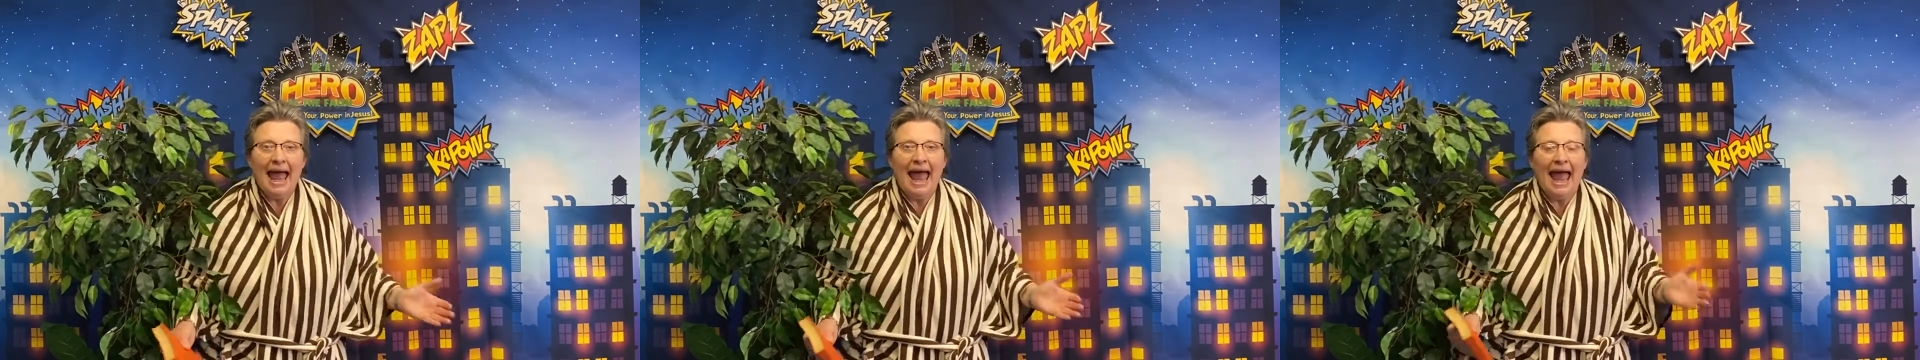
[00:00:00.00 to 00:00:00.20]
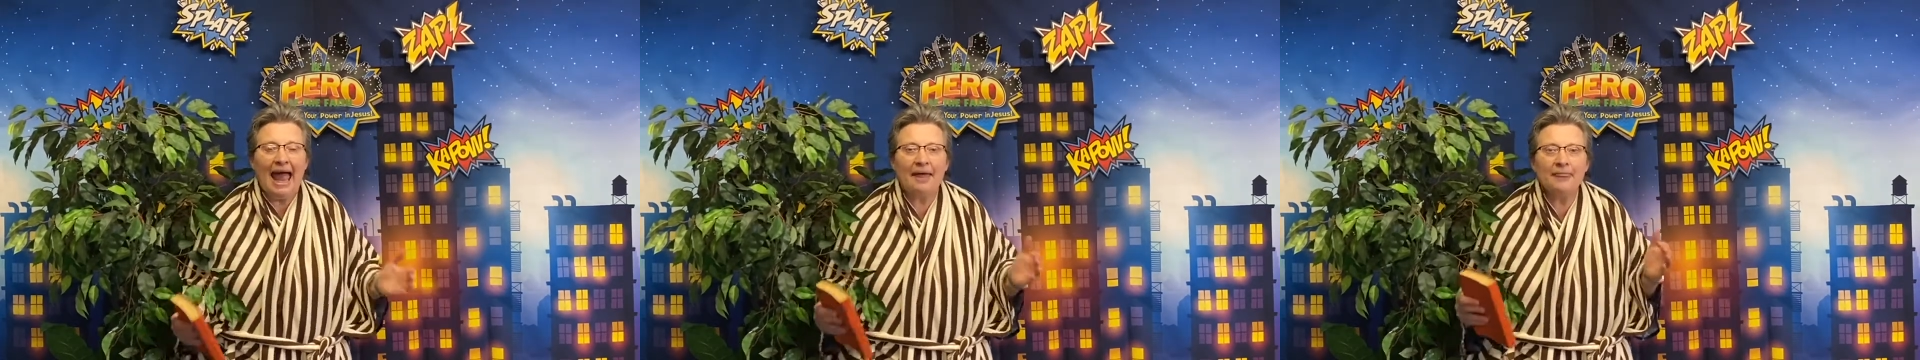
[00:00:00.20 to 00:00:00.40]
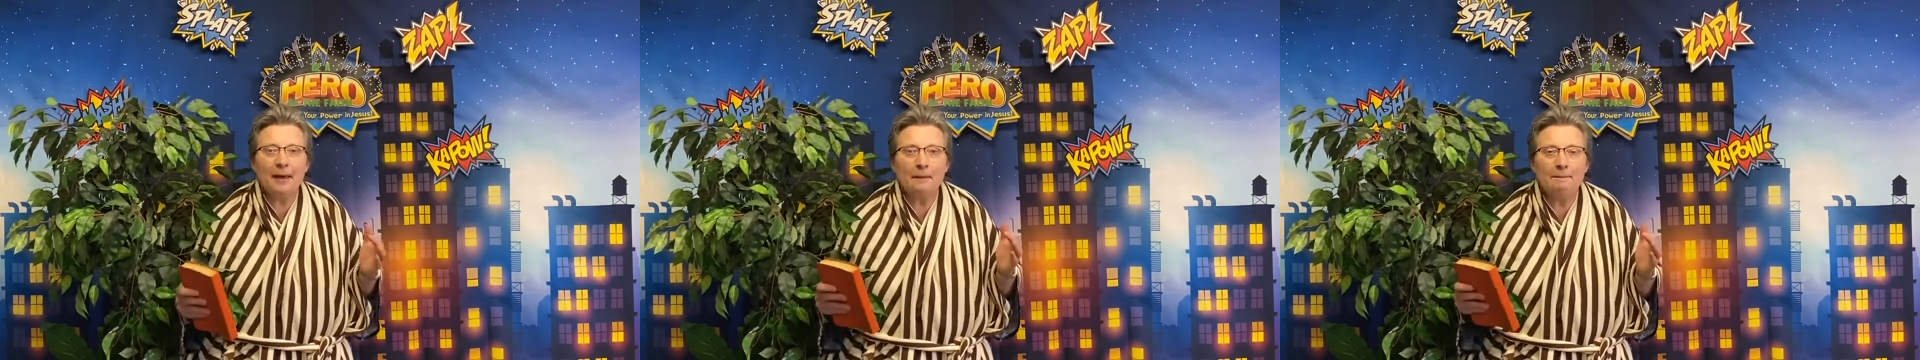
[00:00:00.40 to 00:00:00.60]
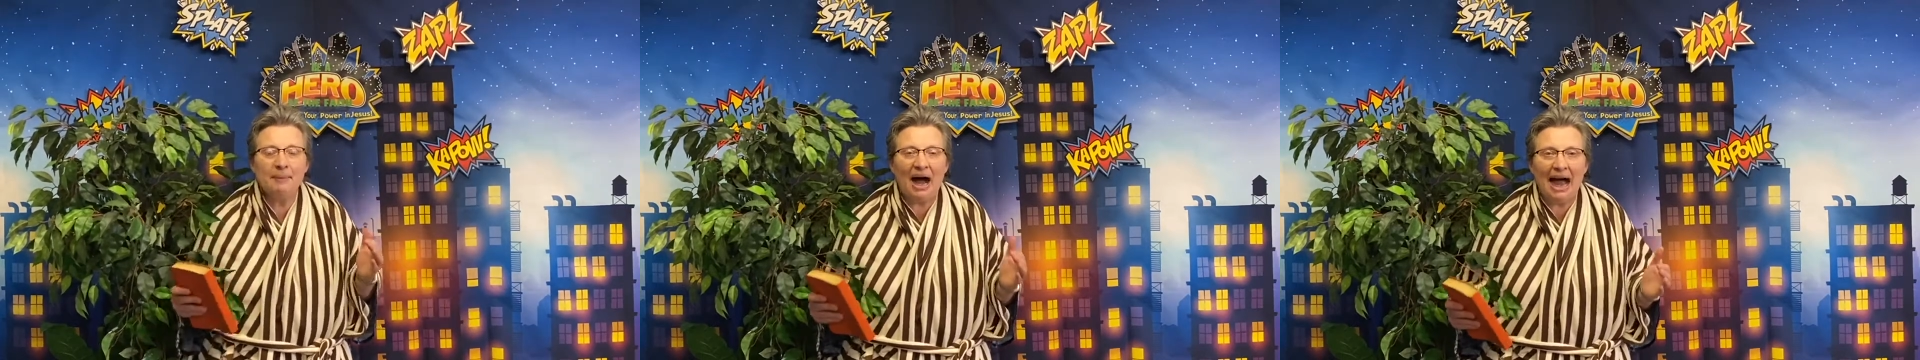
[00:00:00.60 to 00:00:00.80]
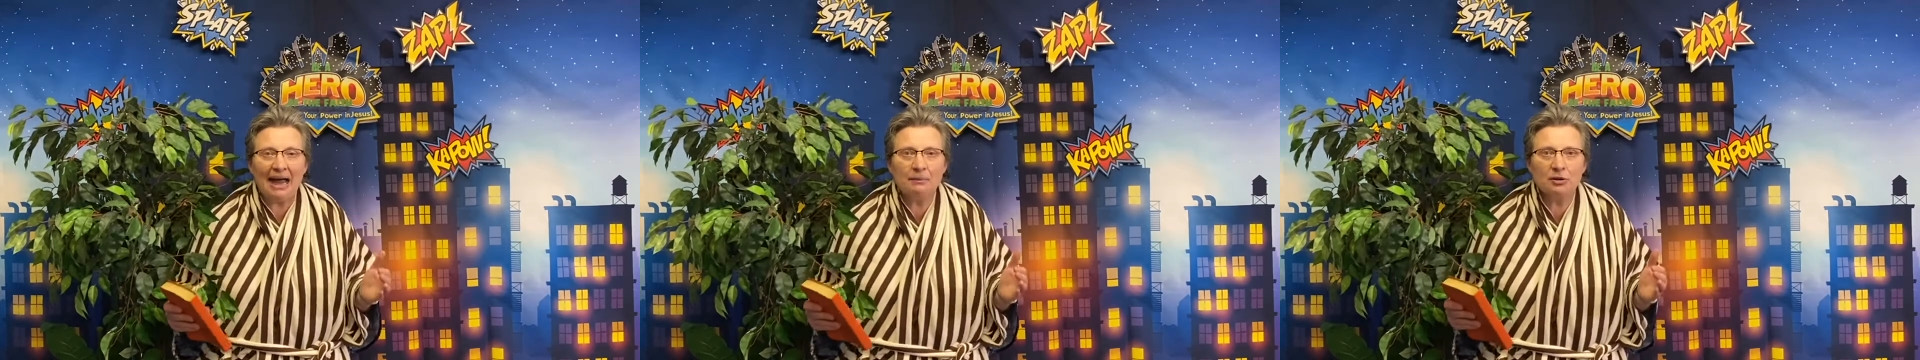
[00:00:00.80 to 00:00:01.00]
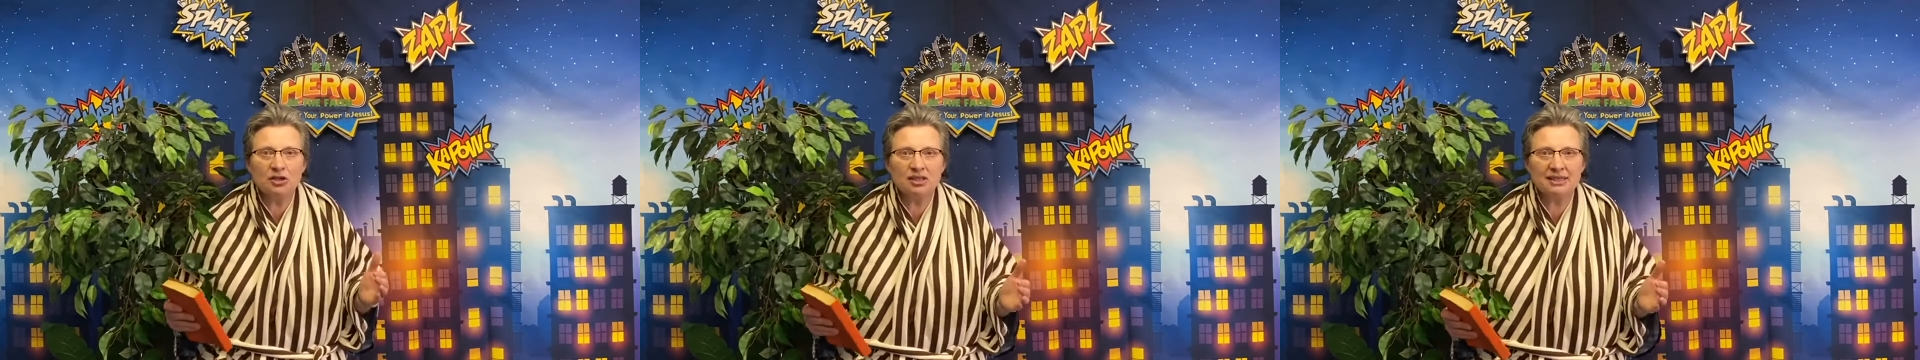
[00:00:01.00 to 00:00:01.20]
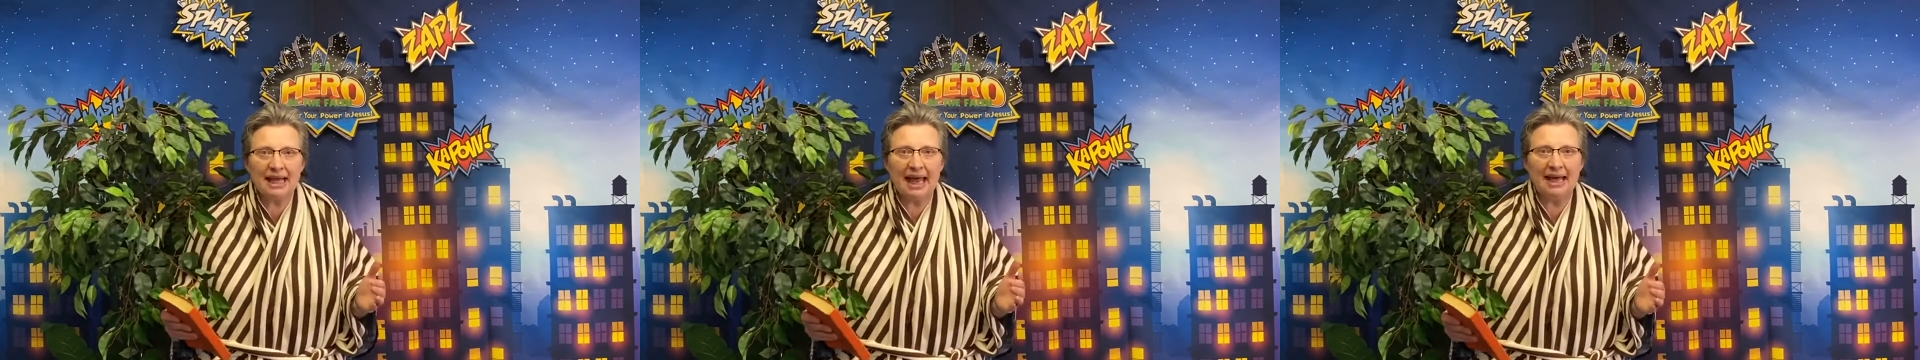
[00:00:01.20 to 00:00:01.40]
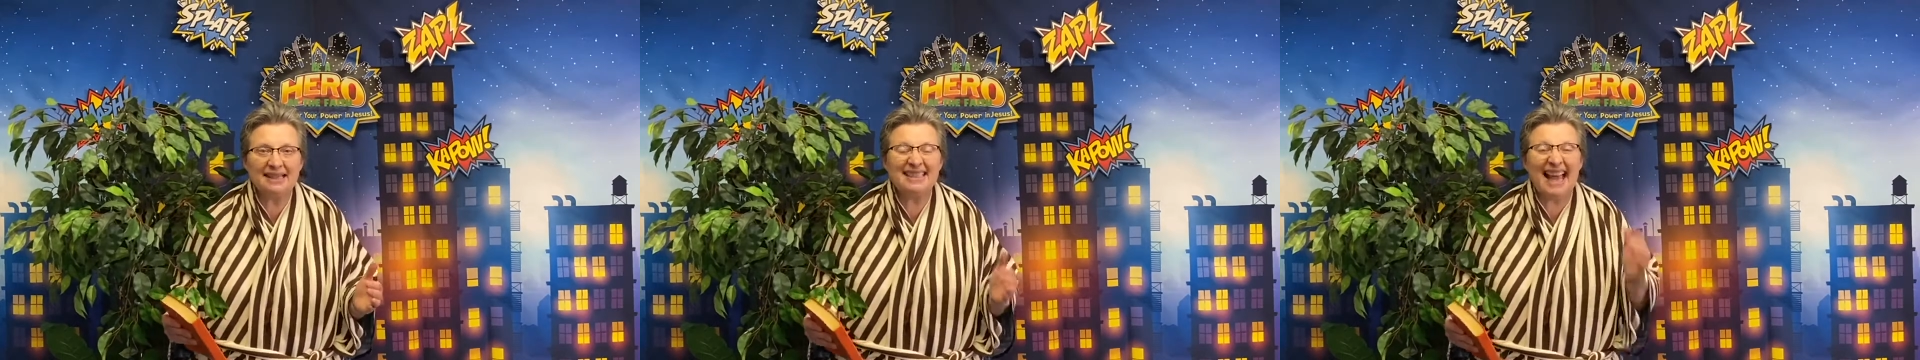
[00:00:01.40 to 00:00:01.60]
and the Bible
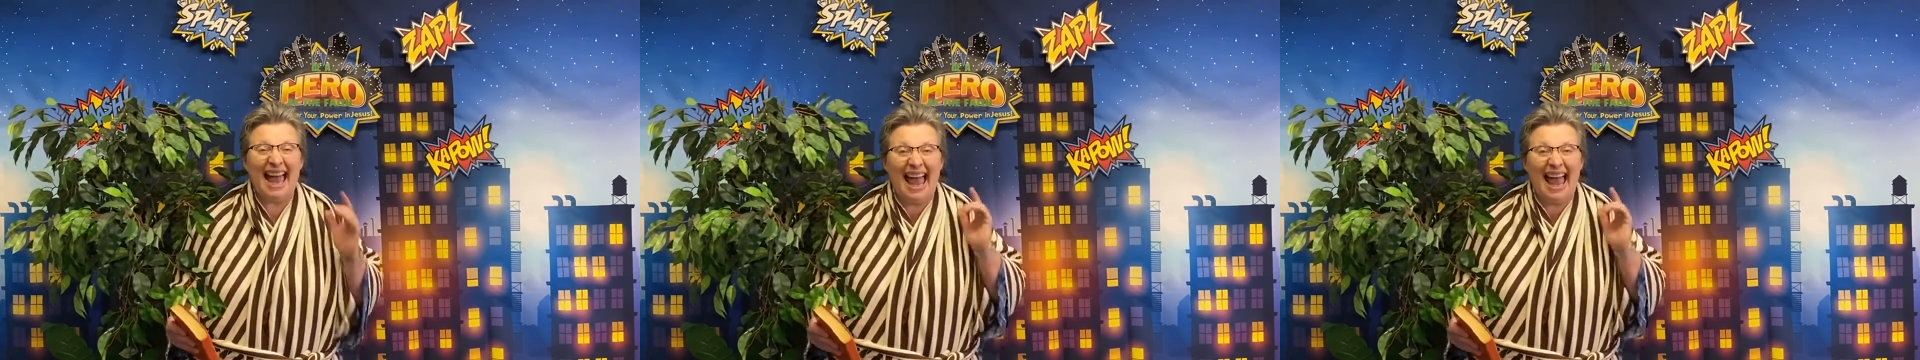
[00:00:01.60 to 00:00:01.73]
says